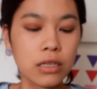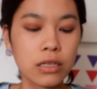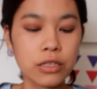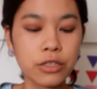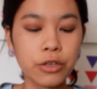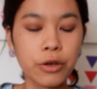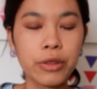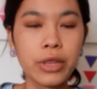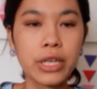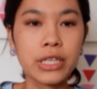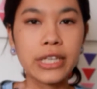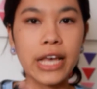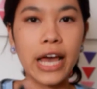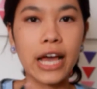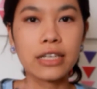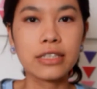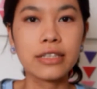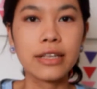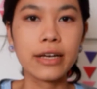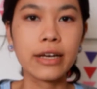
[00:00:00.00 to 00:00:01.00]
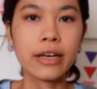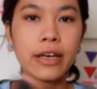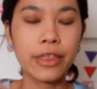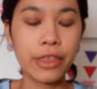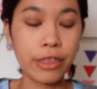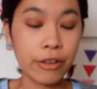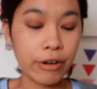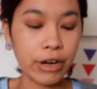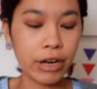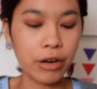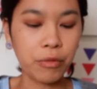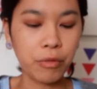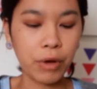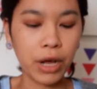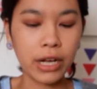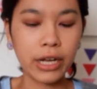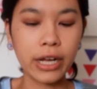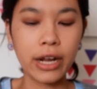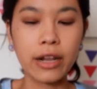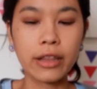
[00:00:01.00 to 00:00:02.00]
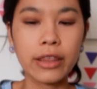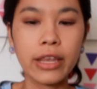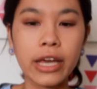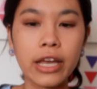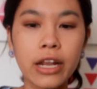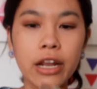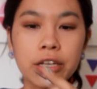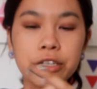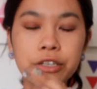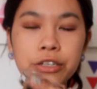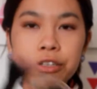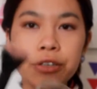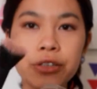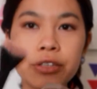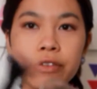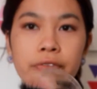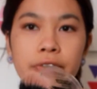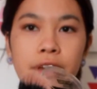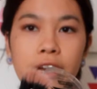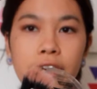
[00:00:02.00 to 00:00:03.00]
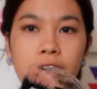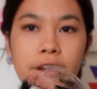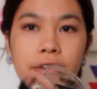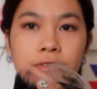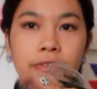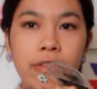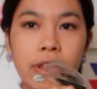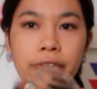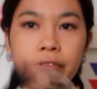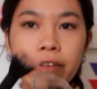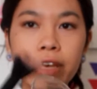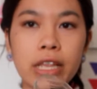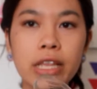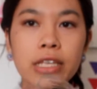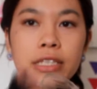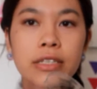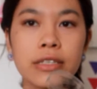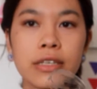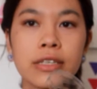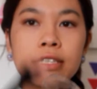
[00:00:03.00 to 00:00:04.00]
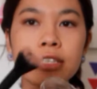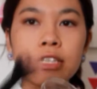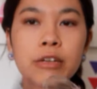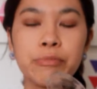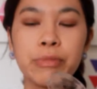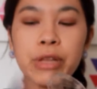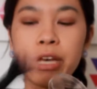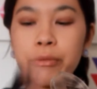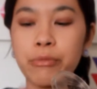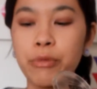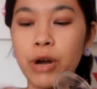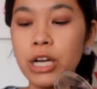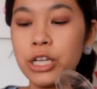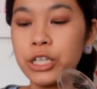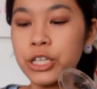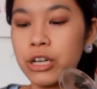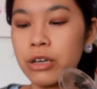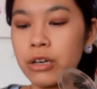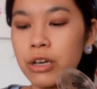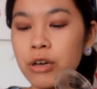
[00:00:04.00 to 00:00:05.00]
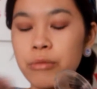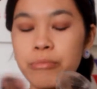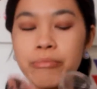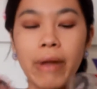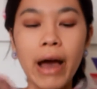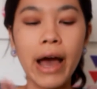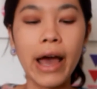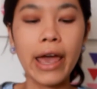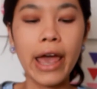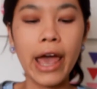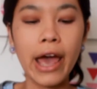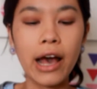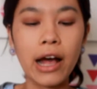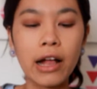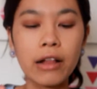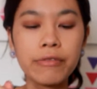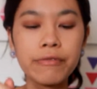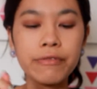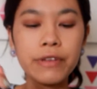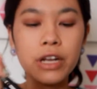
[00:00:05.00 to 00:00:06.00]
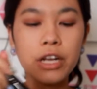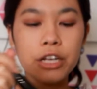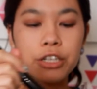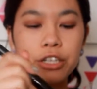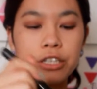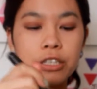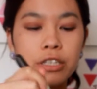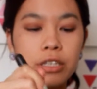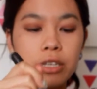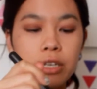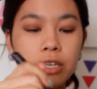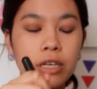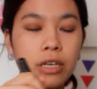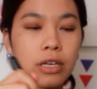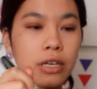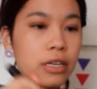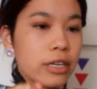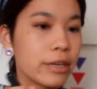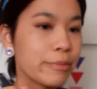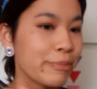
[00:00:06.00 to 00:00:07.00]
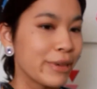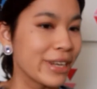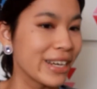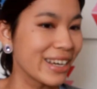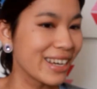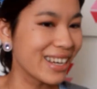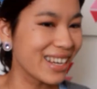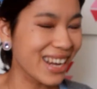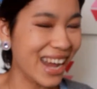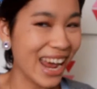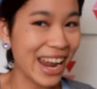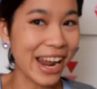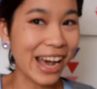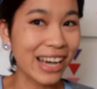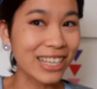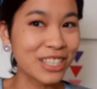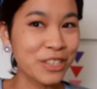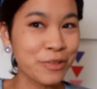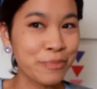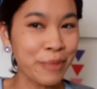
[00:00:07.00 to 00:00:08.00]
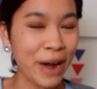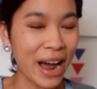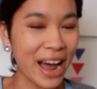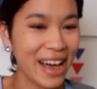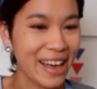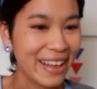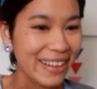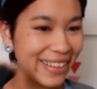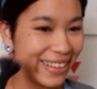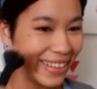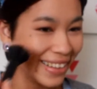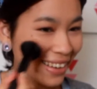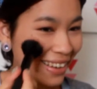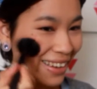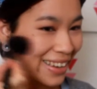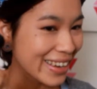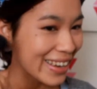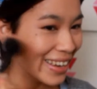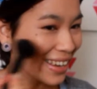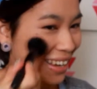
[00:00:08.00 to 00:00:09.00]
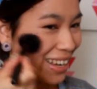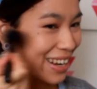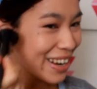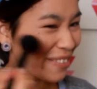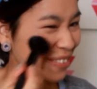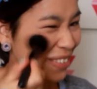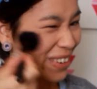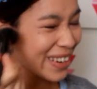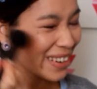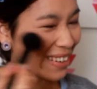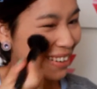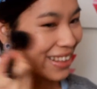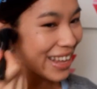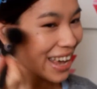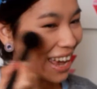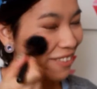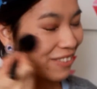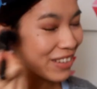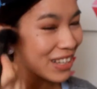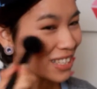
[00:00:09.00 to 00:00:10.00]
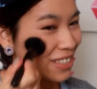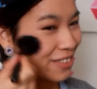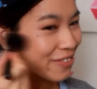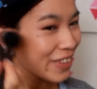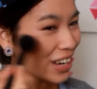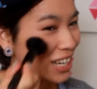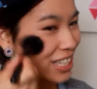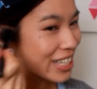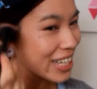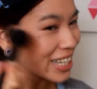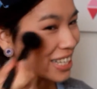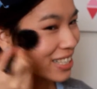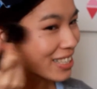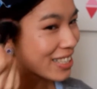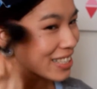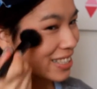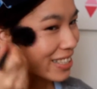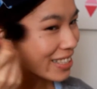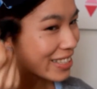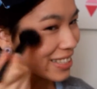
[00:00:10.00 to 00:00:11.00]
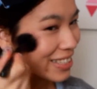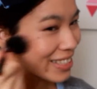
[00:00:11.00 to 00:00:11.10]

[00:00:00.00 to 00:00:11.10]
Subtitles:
So this acts like a 3-in-1 kind of thing, and I just use a very fluffy, this is a stippling brush by e.l.f. and I just dip it in and I smile and I put it on the apples of my cheeks.